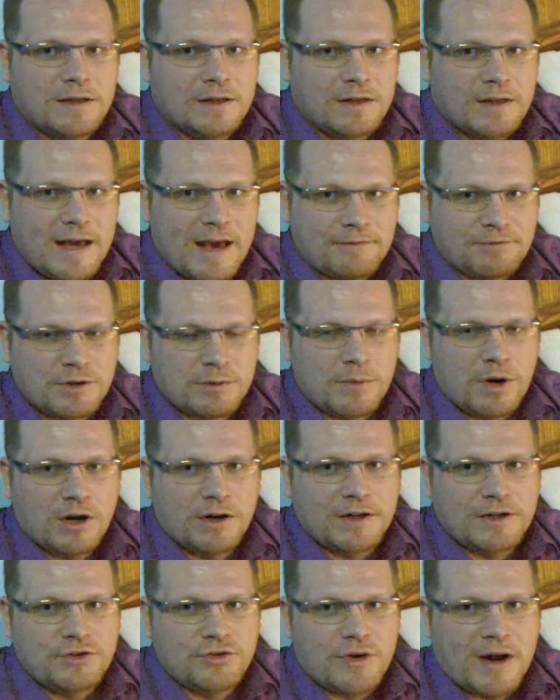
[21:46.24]

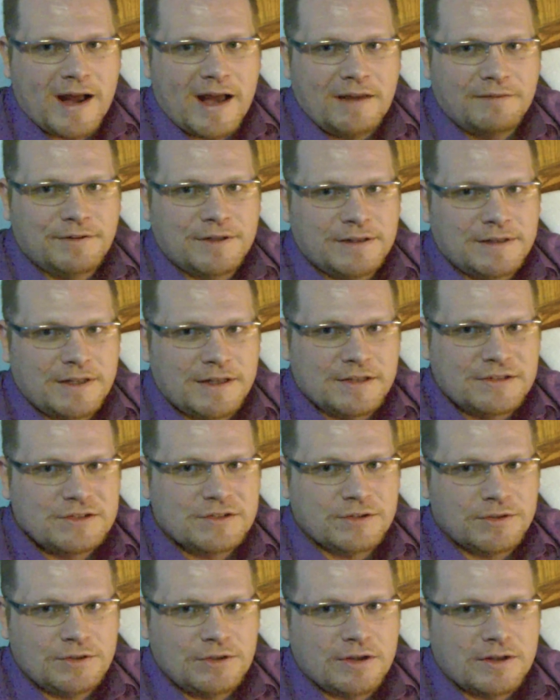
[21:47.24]
aftermarket drive in this,
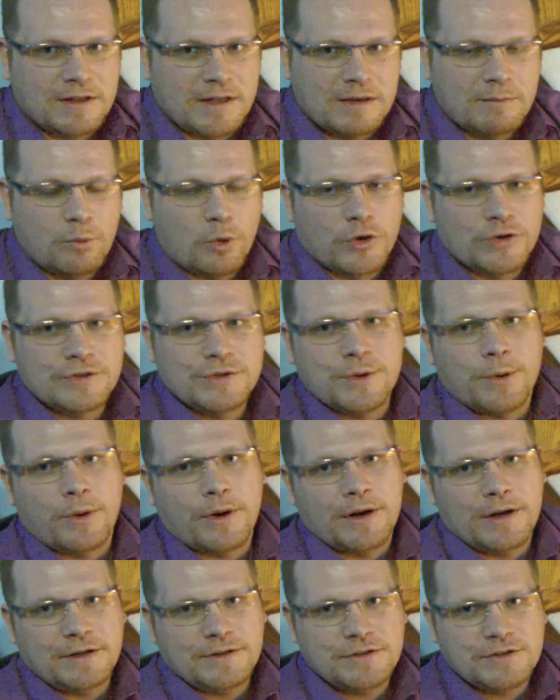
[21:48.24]
so you can get more
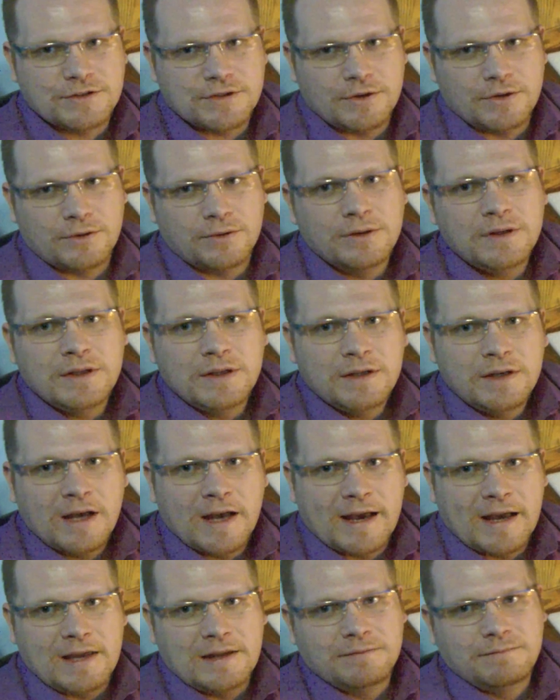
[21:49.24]
storage. So
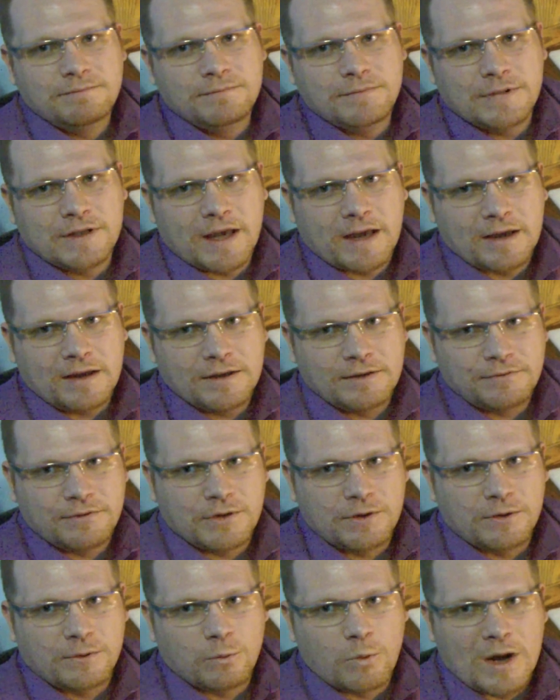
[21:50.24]
if
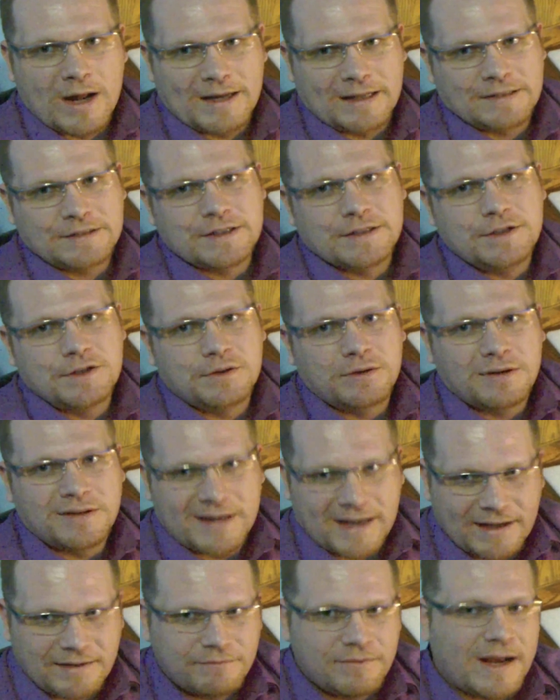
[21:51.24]
you're wanting to do it,
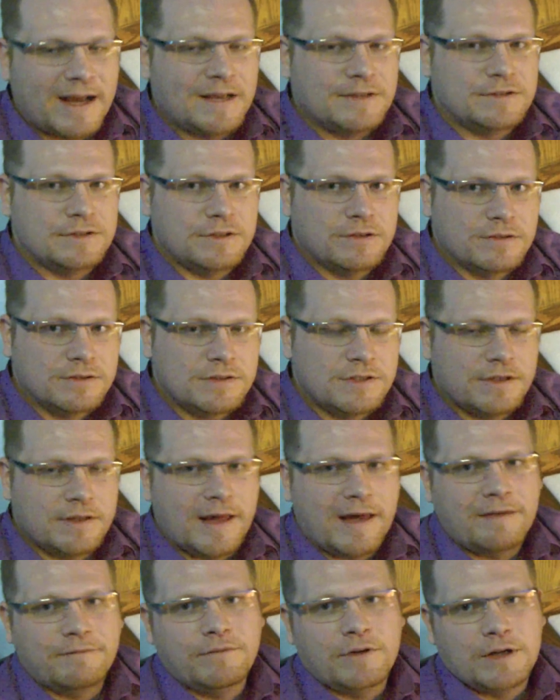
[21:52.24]
I advise you go see
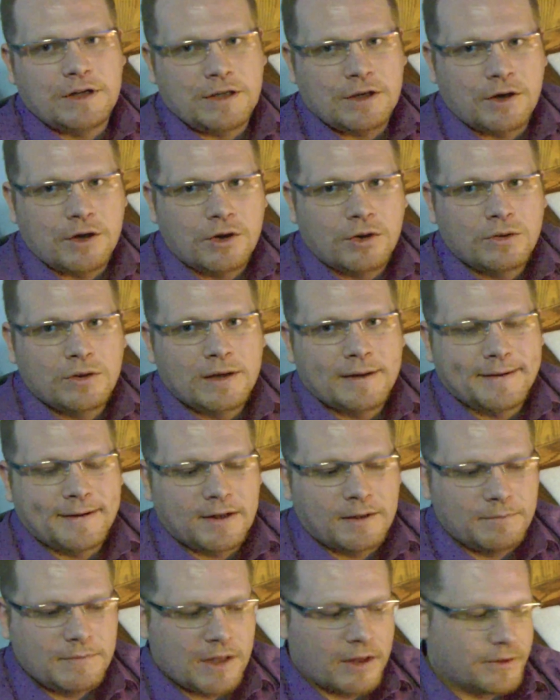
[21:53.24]
that video.
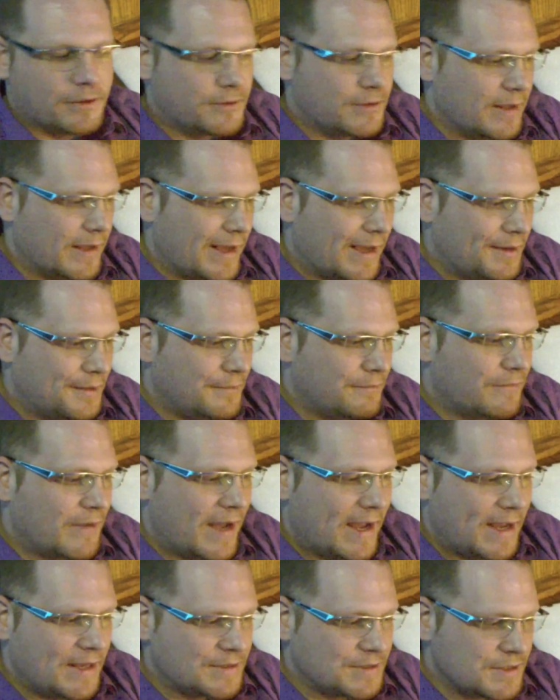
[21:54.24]
The other thing I'd
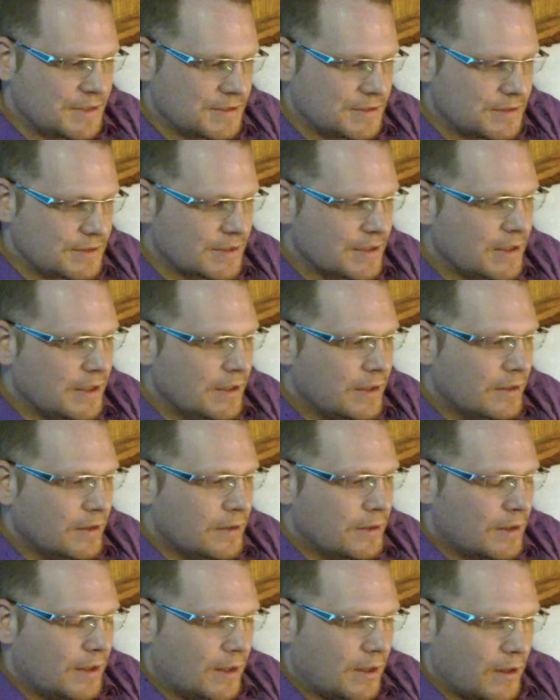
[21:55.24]
advise is
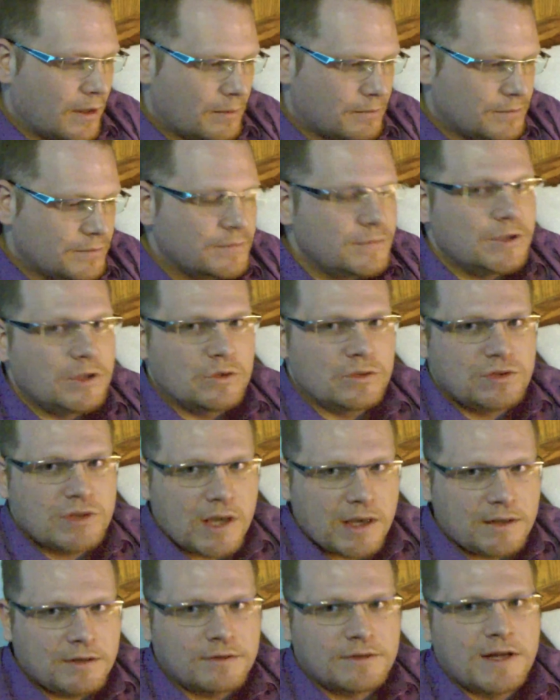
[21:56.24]

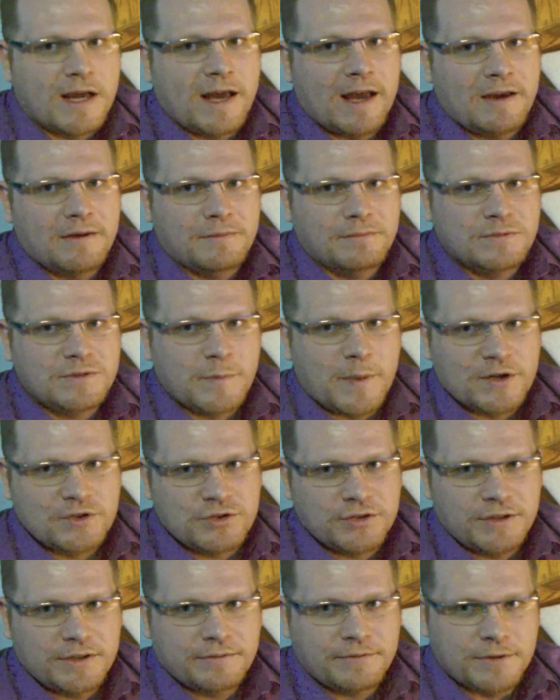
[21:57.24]
take your time,
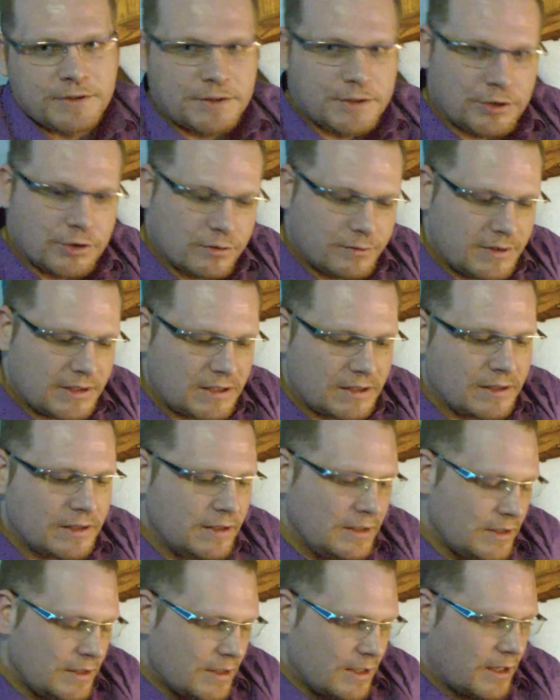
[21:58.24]
especially if you're a newbie.
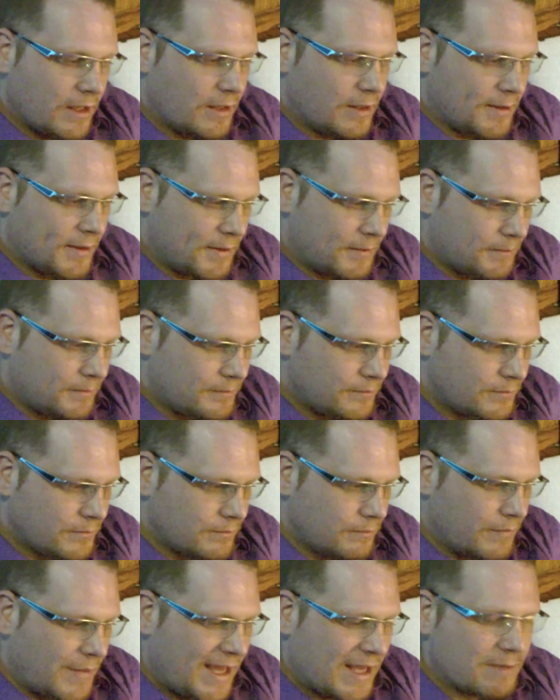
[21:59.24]

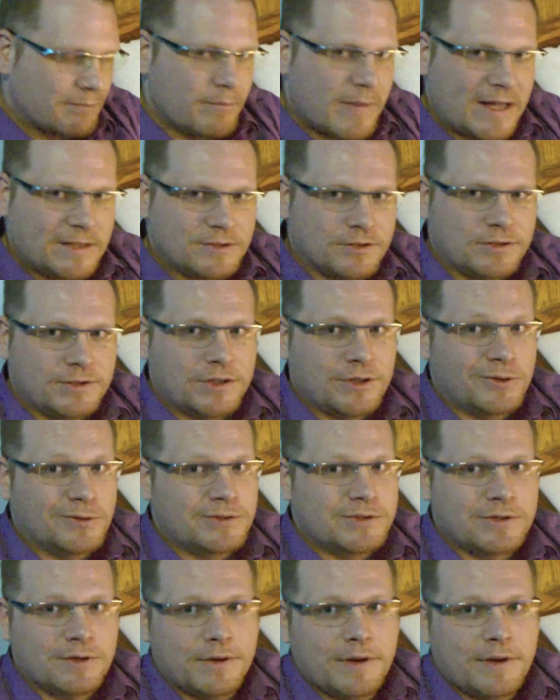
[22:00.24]
Make mental notes or